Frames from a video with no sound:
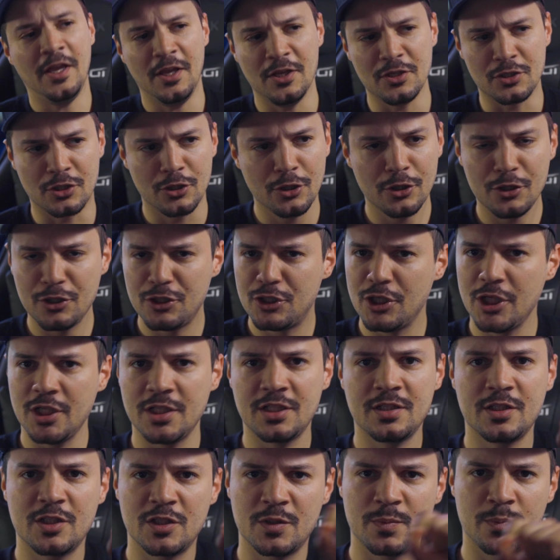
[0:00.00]
He's good
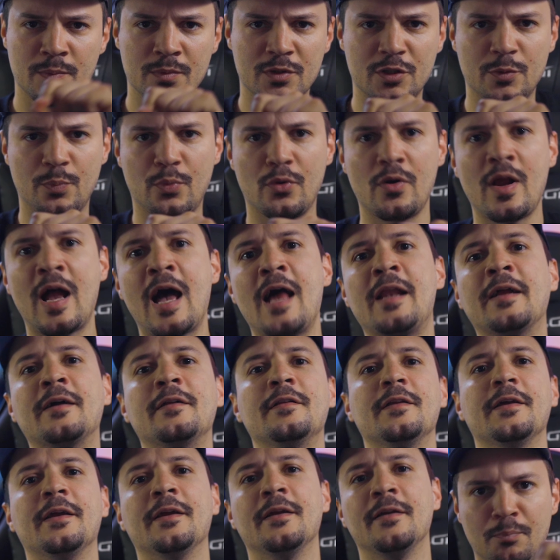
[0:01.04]
just
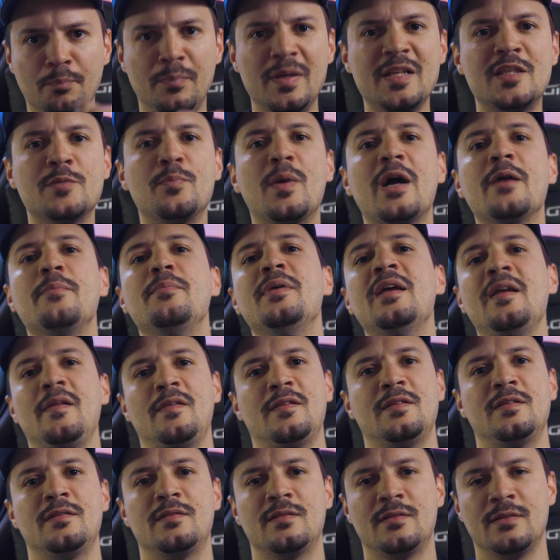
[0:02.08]
sporadically, bits by
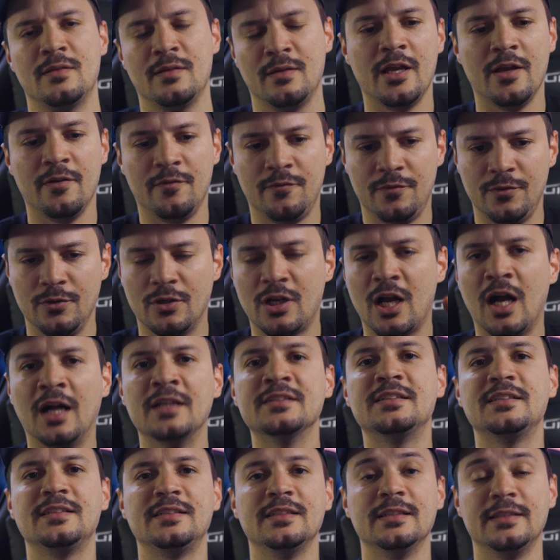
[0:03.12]
bits. If you
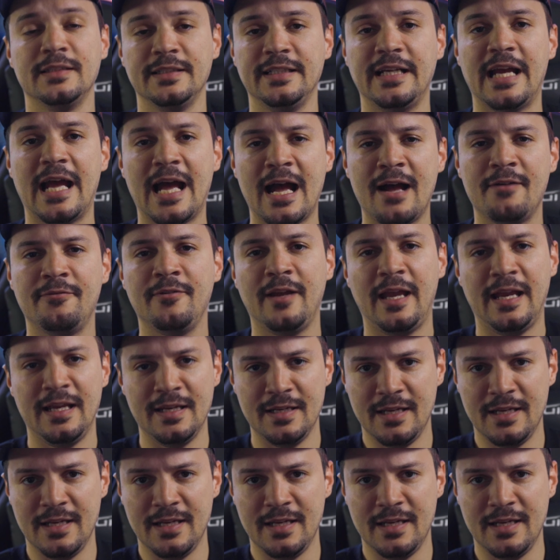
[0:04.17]
constantly have a